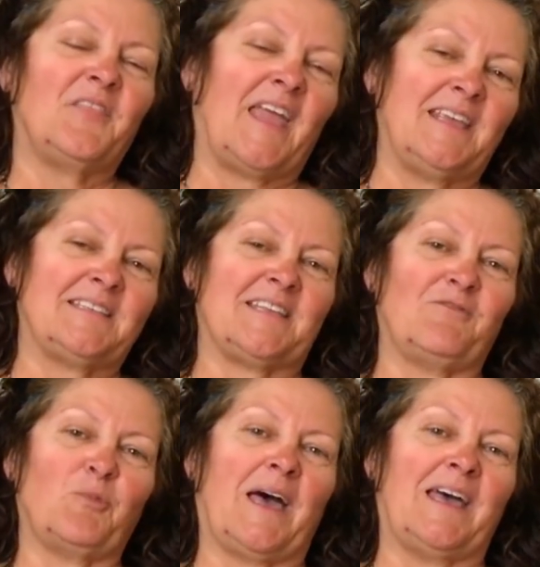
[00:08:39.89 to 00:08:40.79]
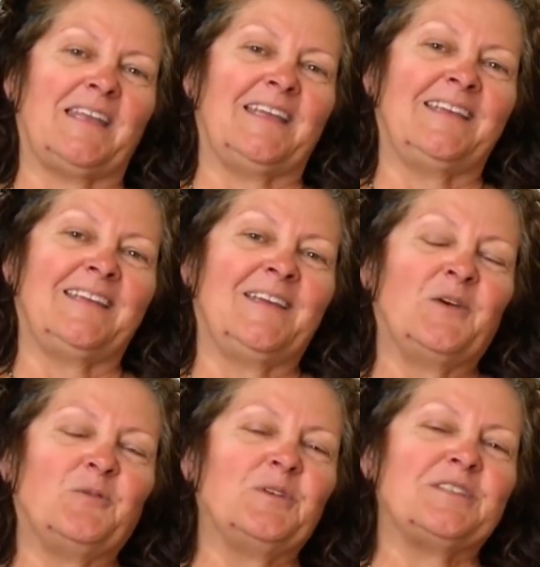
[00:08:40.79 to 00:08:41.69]
Thanks, everybody.
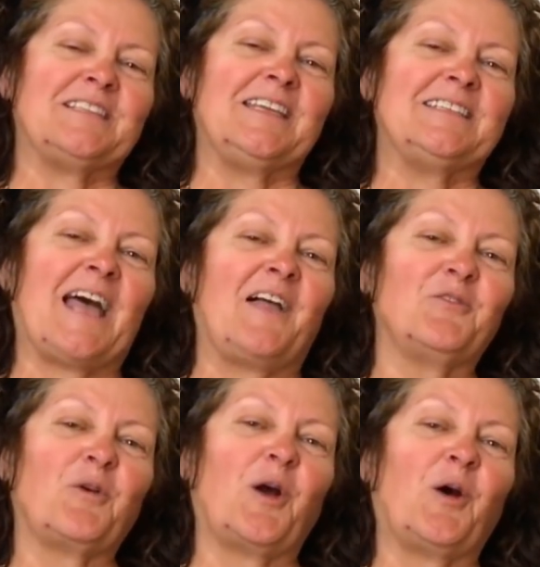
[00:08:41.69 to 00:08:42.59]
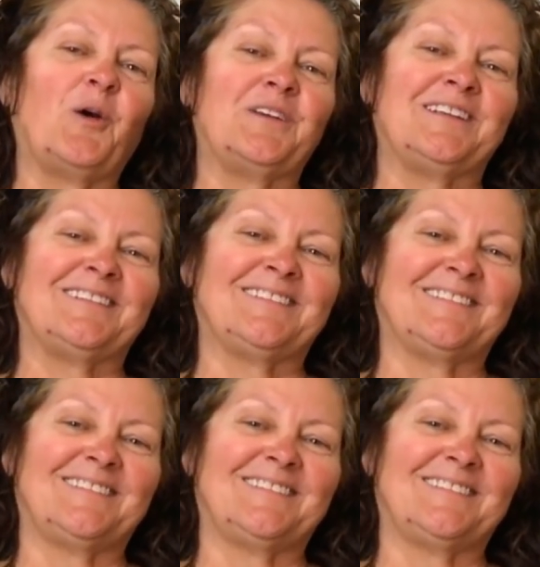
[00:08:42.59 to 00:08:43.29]
We'll see you down the road.